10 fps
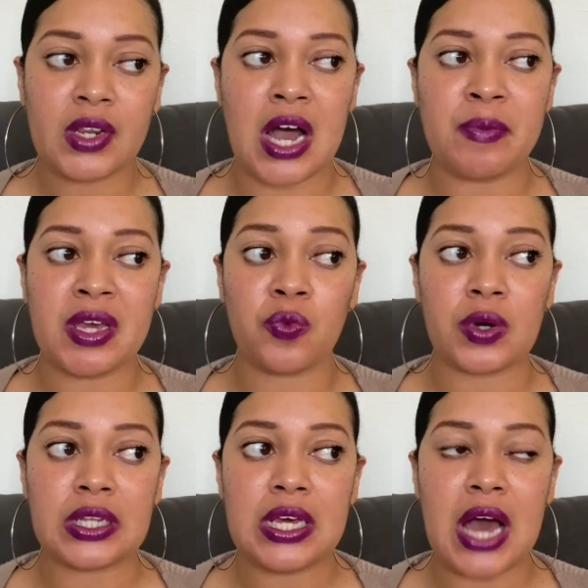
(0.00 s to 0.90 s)
I mean,
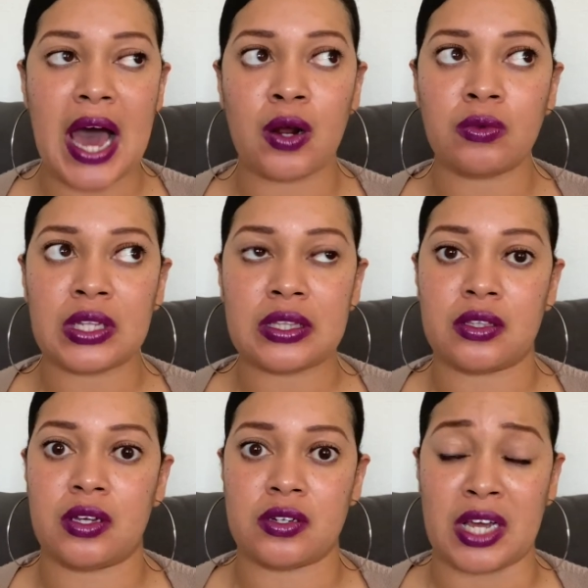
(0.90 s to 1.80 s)
really, I don't think that
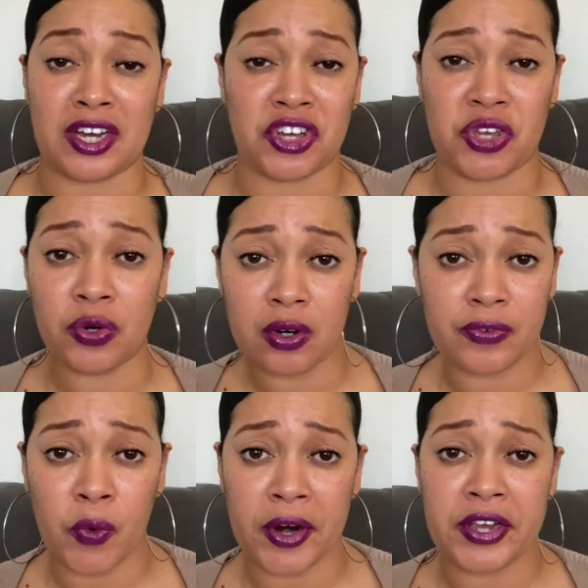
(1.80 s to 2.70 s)
there's like a cure
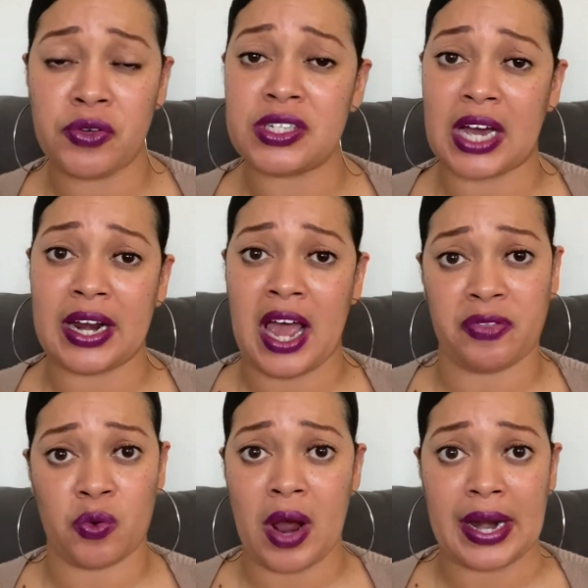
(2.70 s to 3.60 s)
for it. You just kind of have
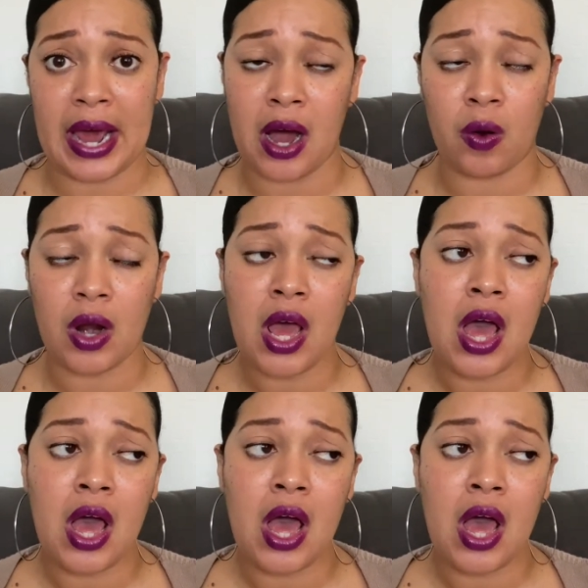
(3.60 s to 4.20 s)
to write it out.